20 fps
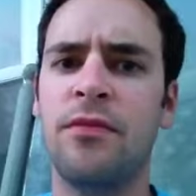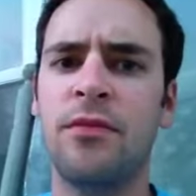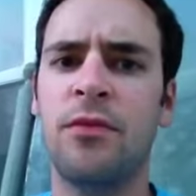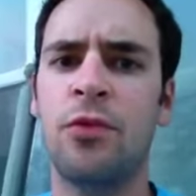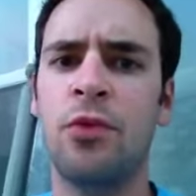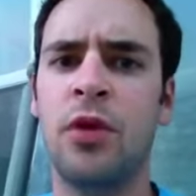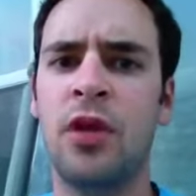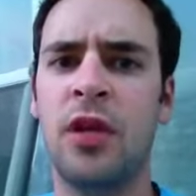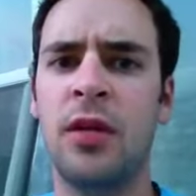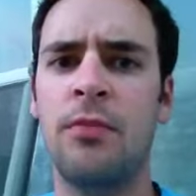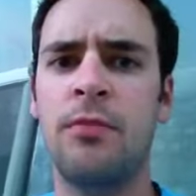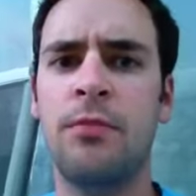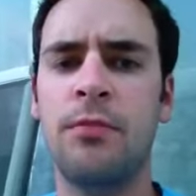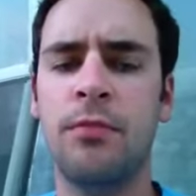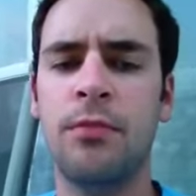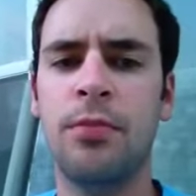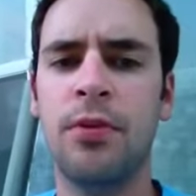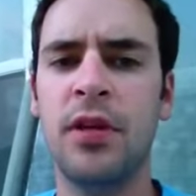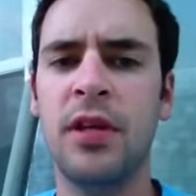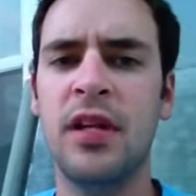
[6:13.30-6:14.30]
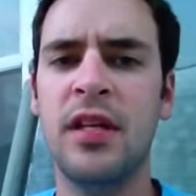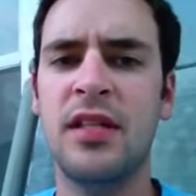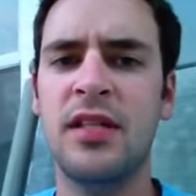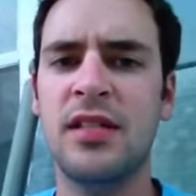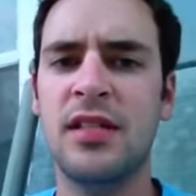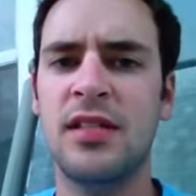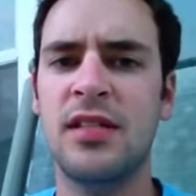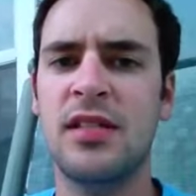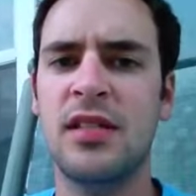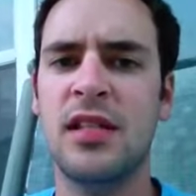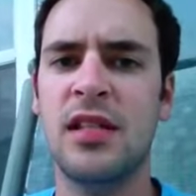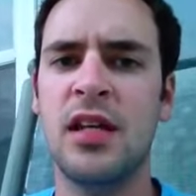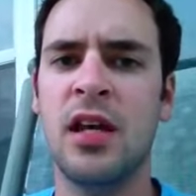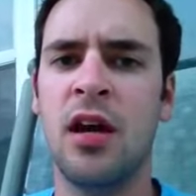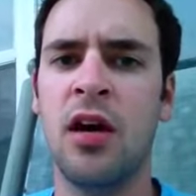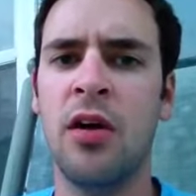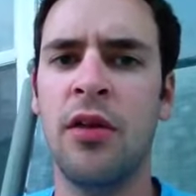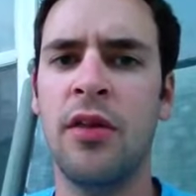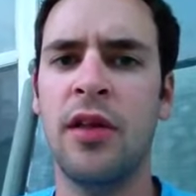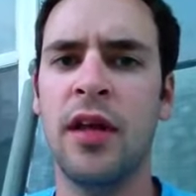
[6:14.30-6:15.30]
really pleased to see
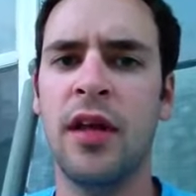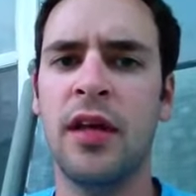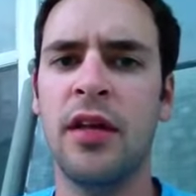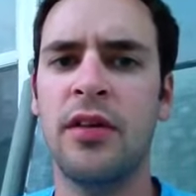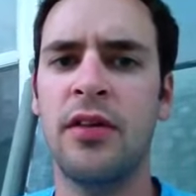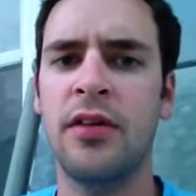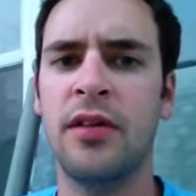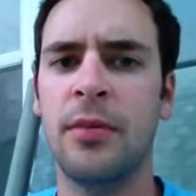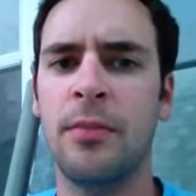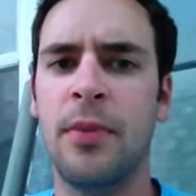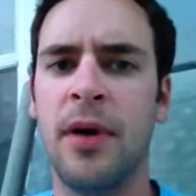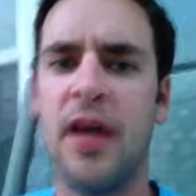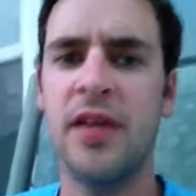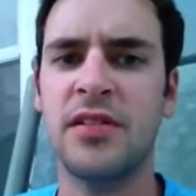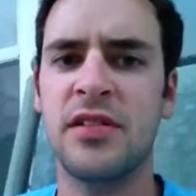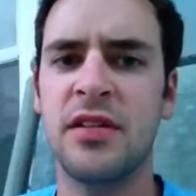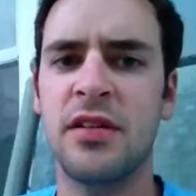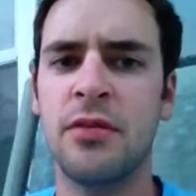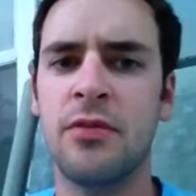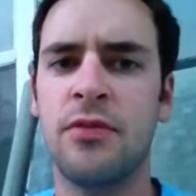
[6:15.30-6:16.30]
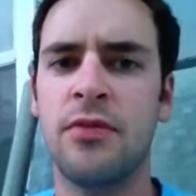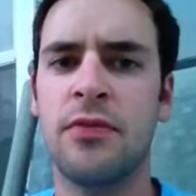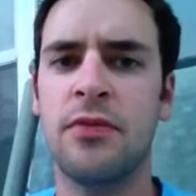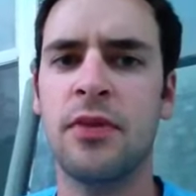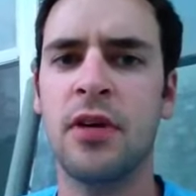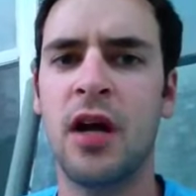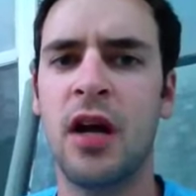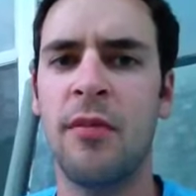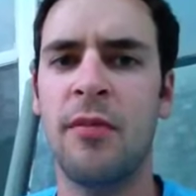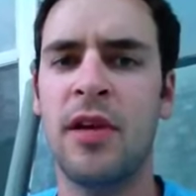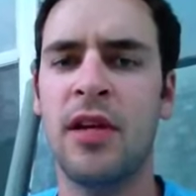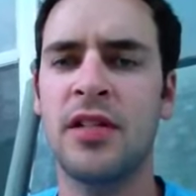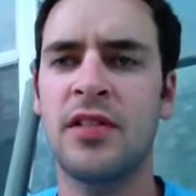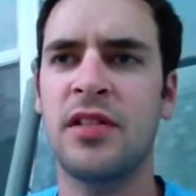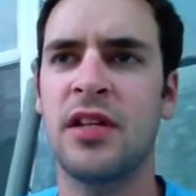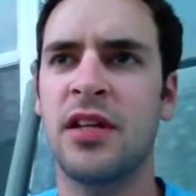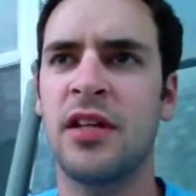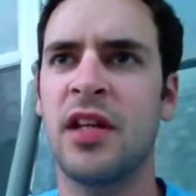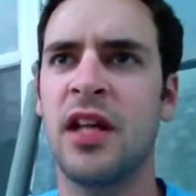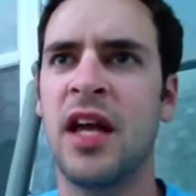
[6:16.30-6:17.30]
all the positive comments
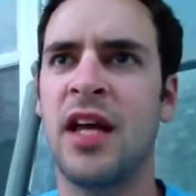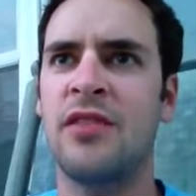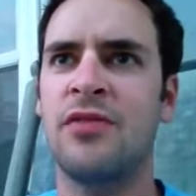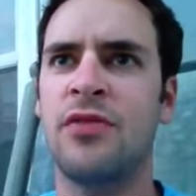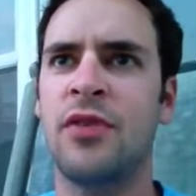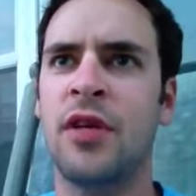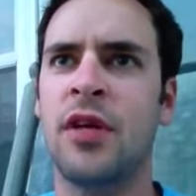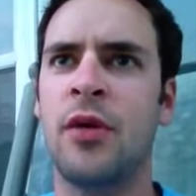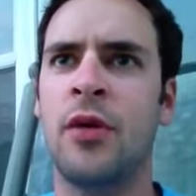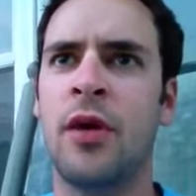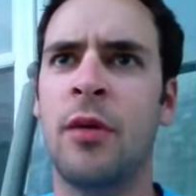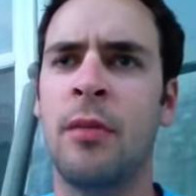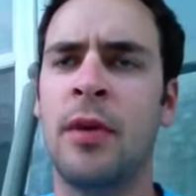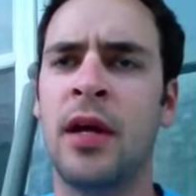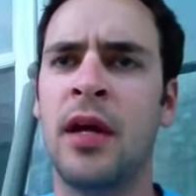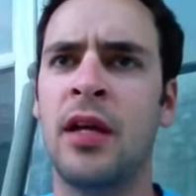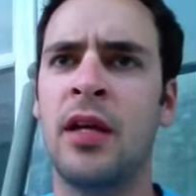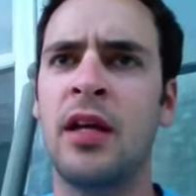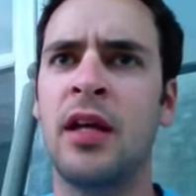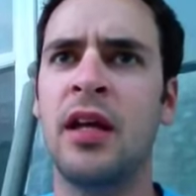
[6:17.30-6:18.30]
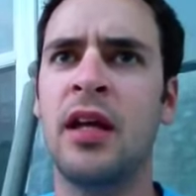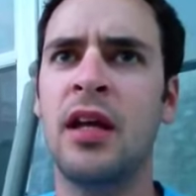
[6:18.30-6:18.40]
on the last video I made.